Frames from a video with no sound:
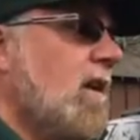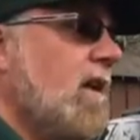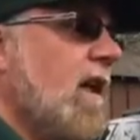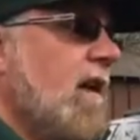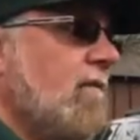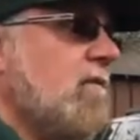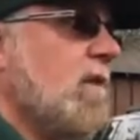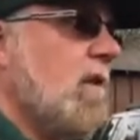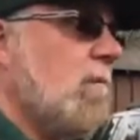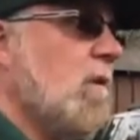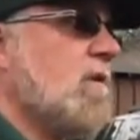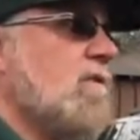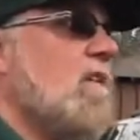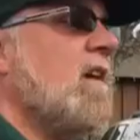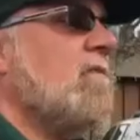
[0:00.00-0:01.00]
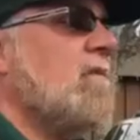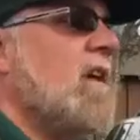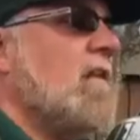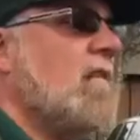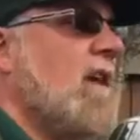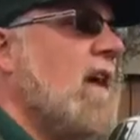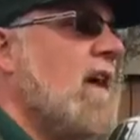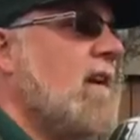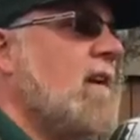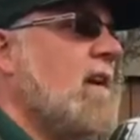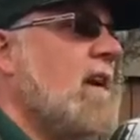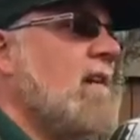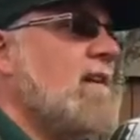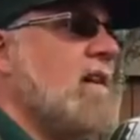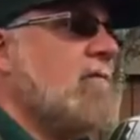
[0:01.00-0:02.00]
They have to, once they've done that
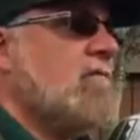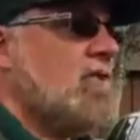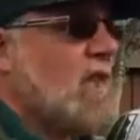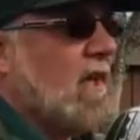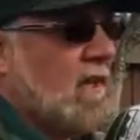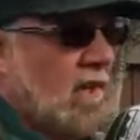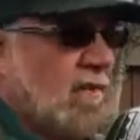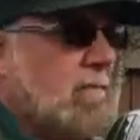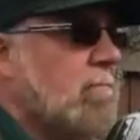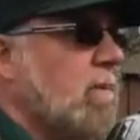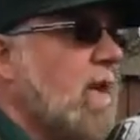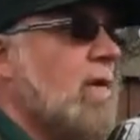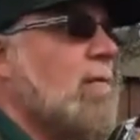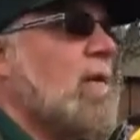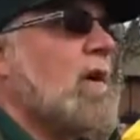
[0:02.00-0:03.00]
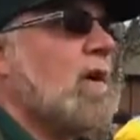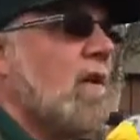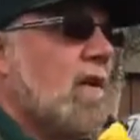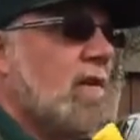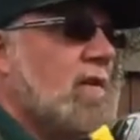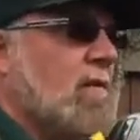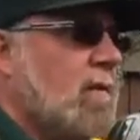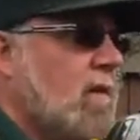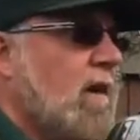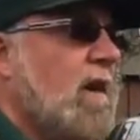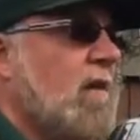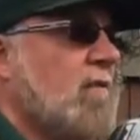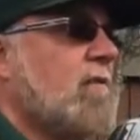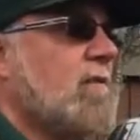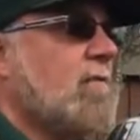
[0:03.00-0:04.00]
and they check other blood work and other
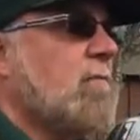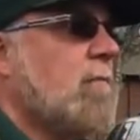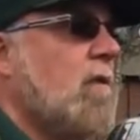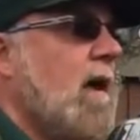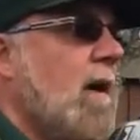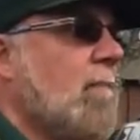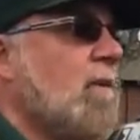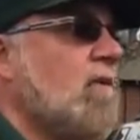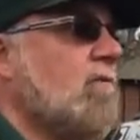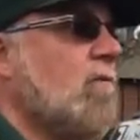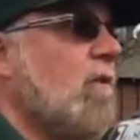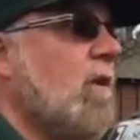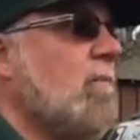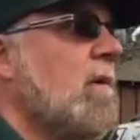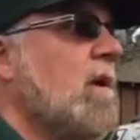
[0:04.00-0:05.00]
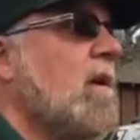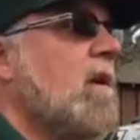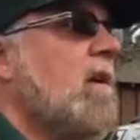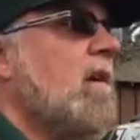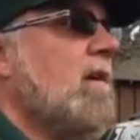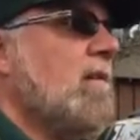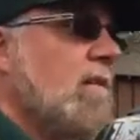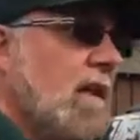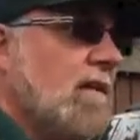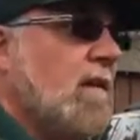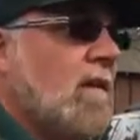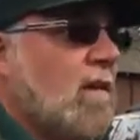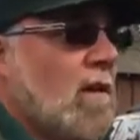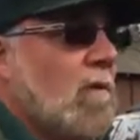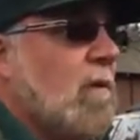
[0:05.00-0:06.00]
health parameters for them, then
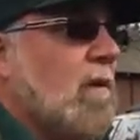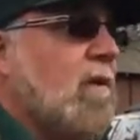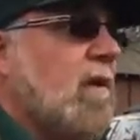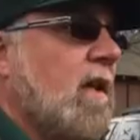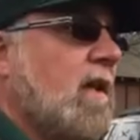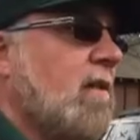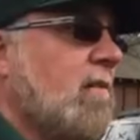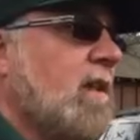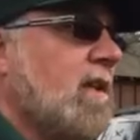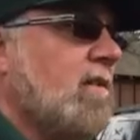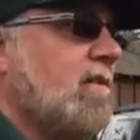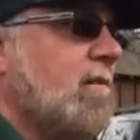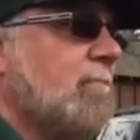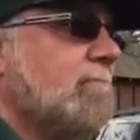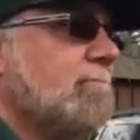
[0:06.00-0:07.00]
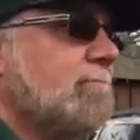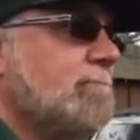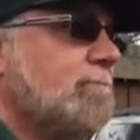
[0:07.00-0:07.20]
they know whether they can release them.